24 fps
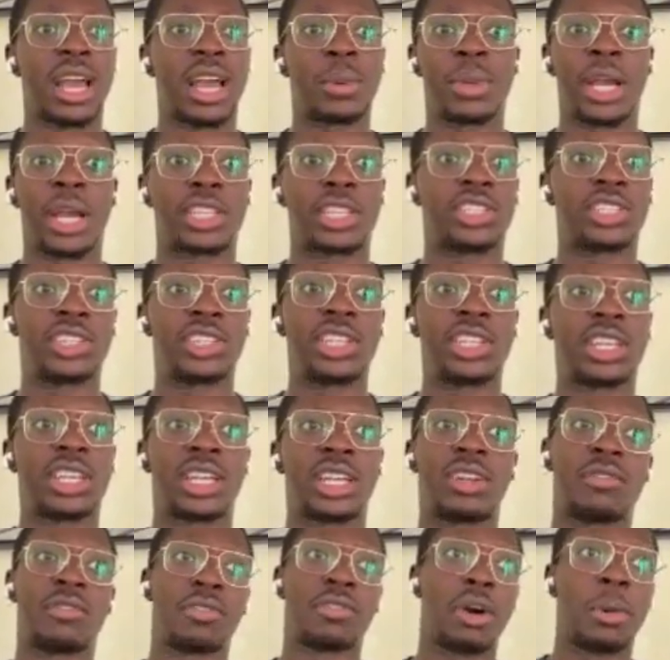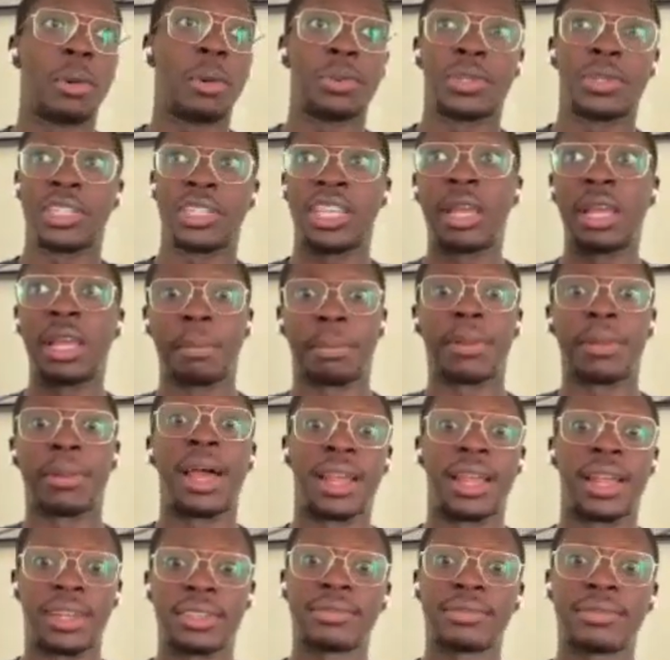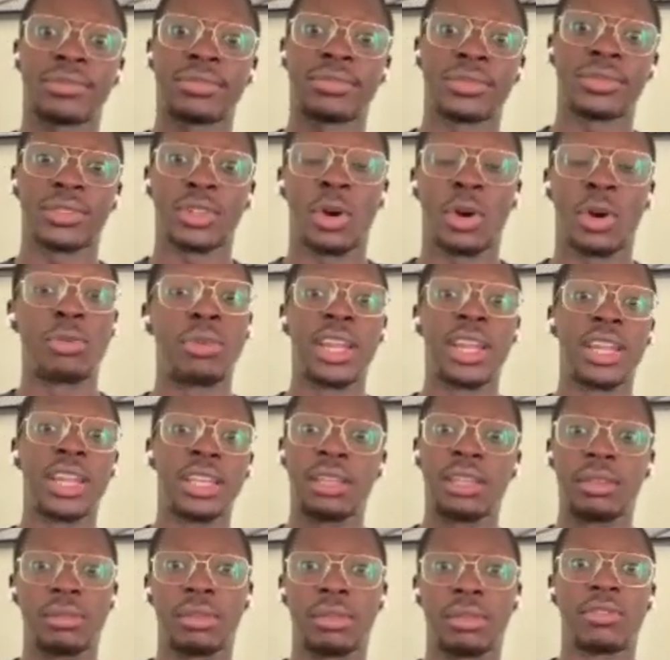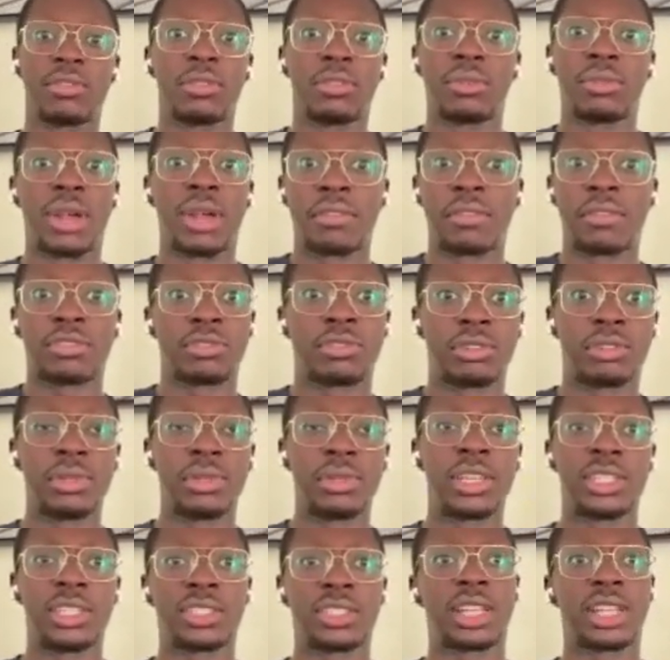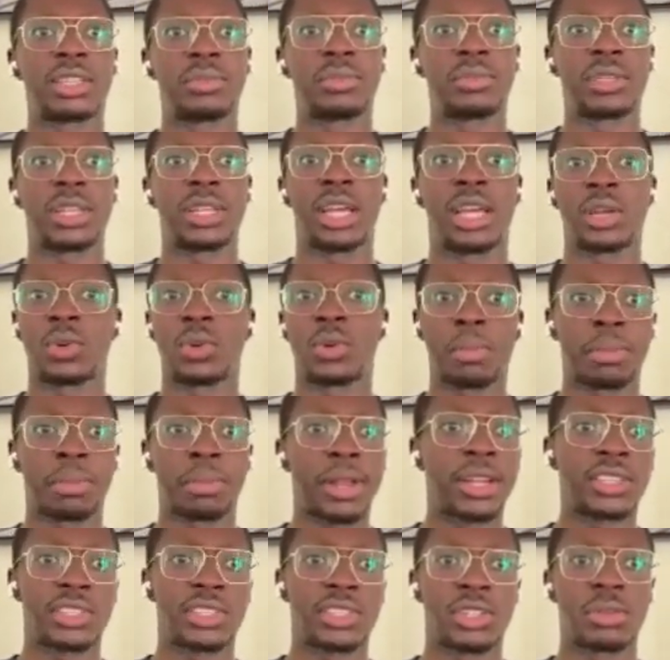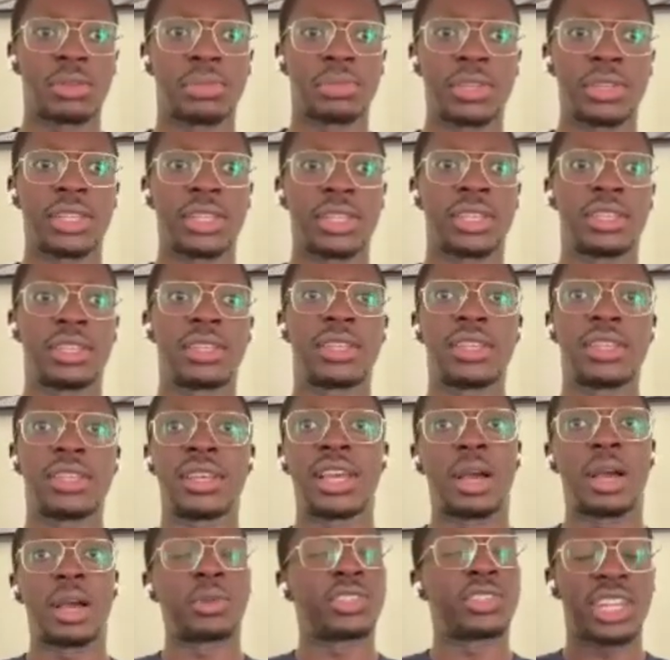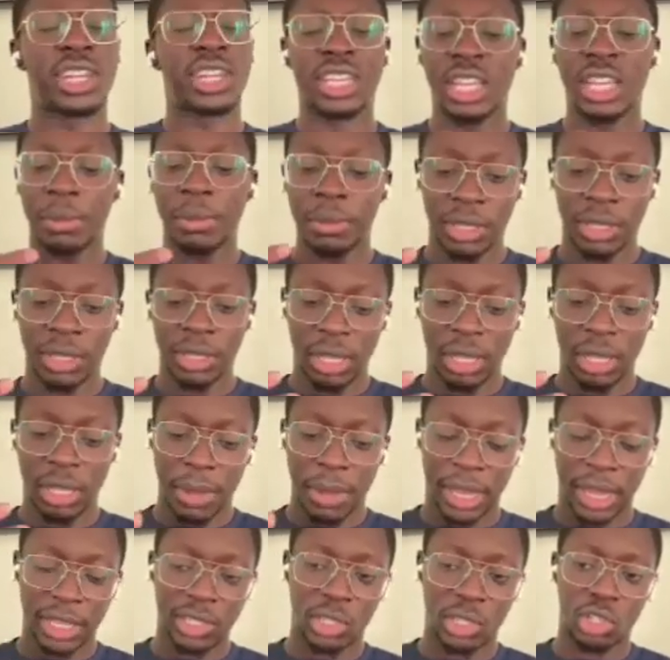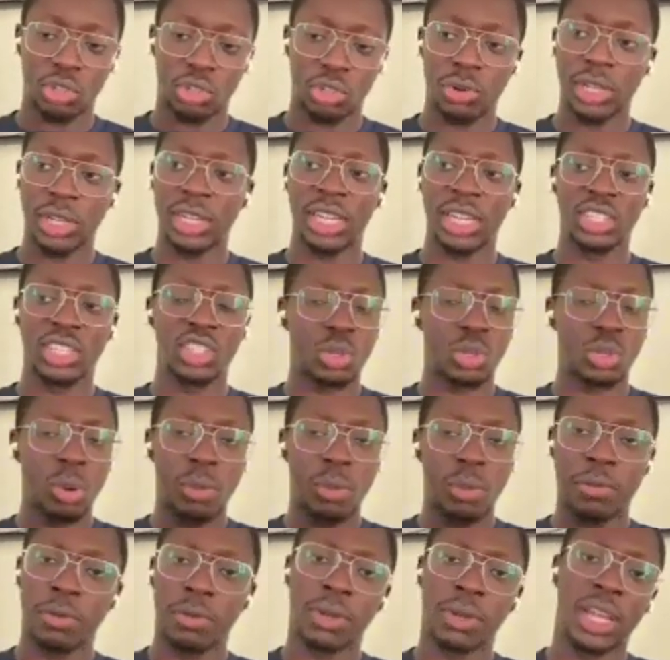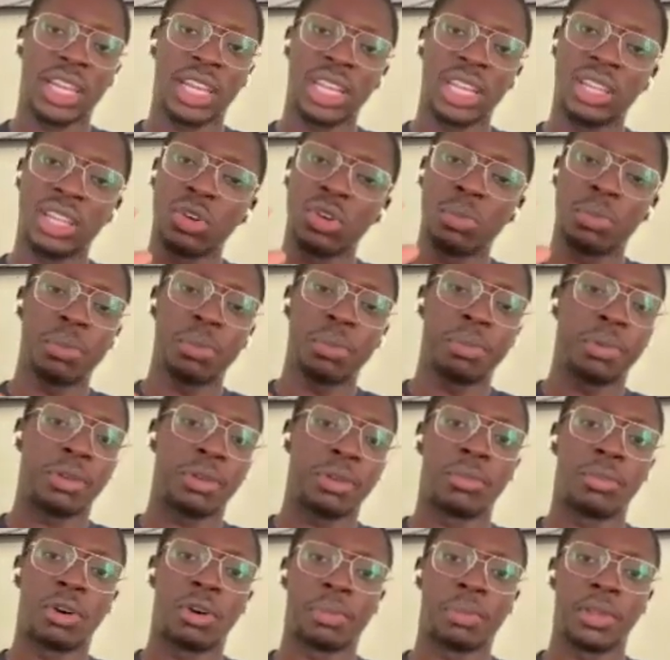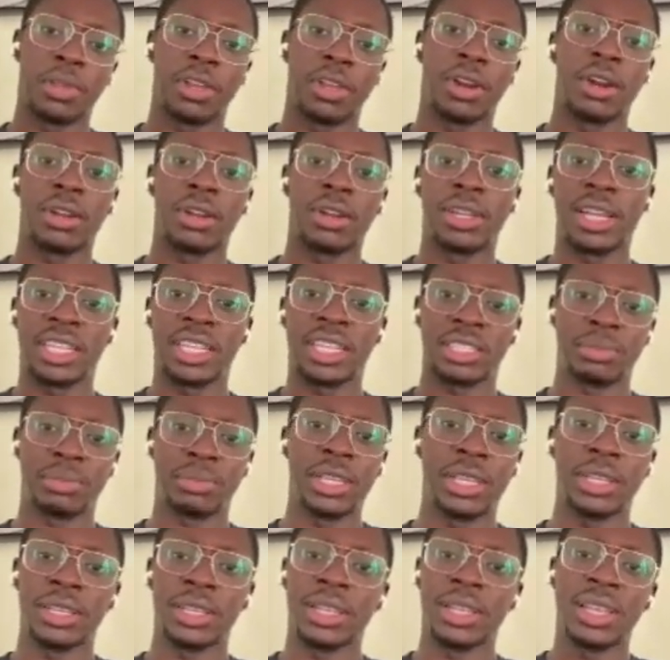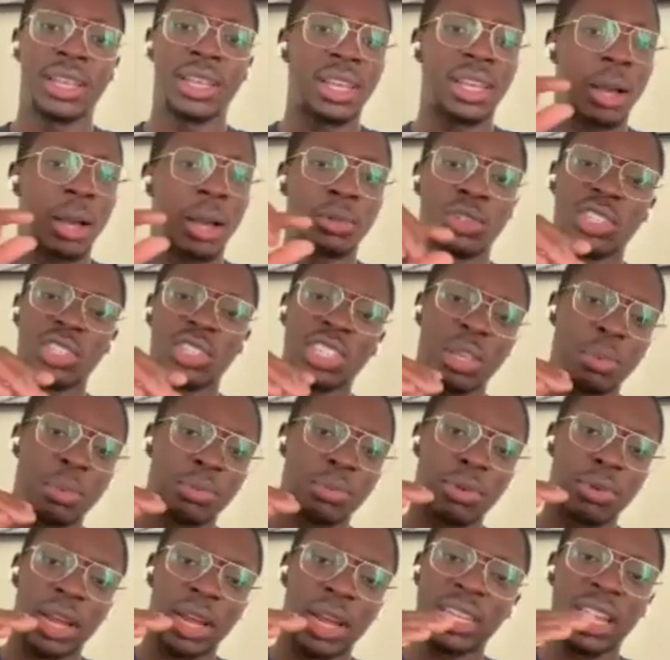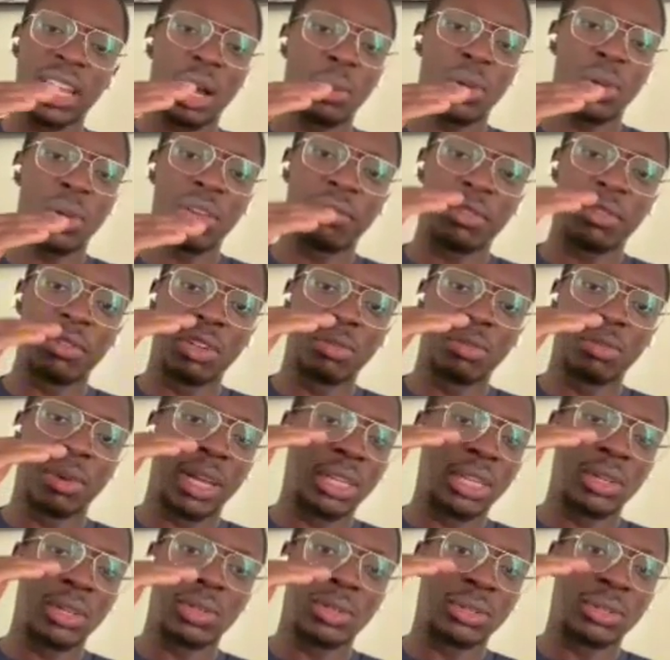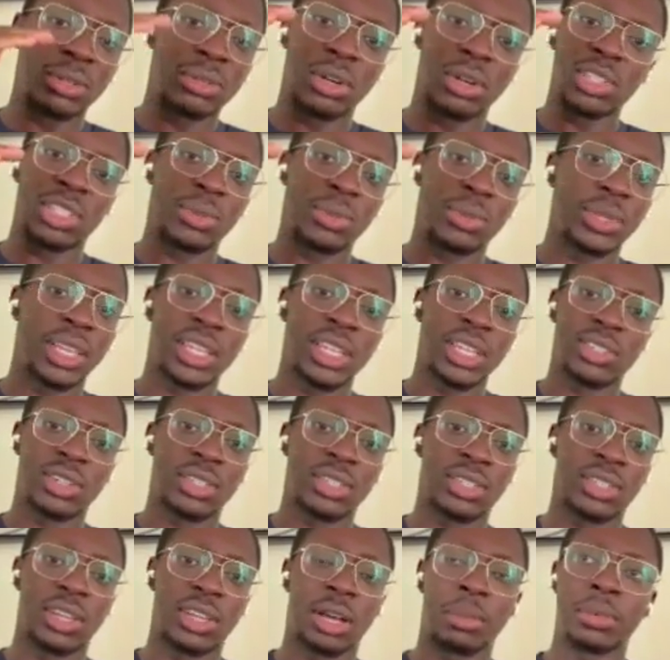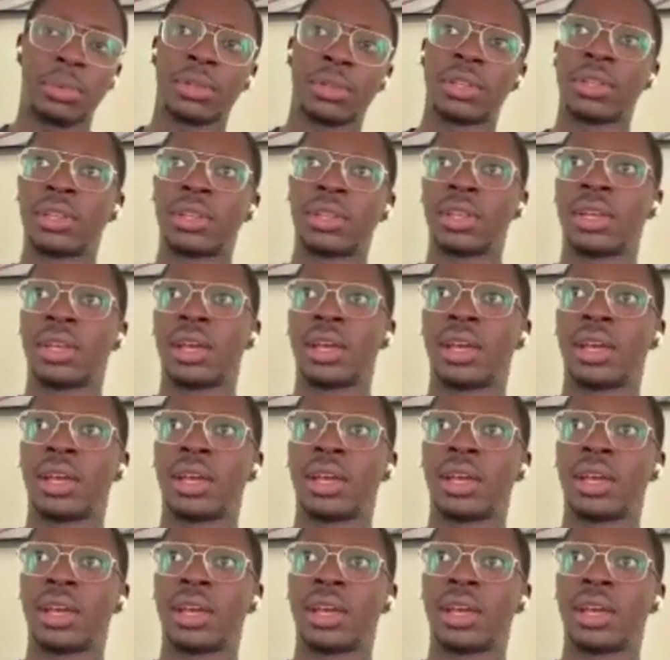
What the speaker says: I mean, actually kind of come up with a game plan already, even after the meet, telling me like what the plan is gonna be. I'm just gonna get back into training and just hope for like a little bit more PR next meet. I'm just keep riding that wave little by little until we get to the top.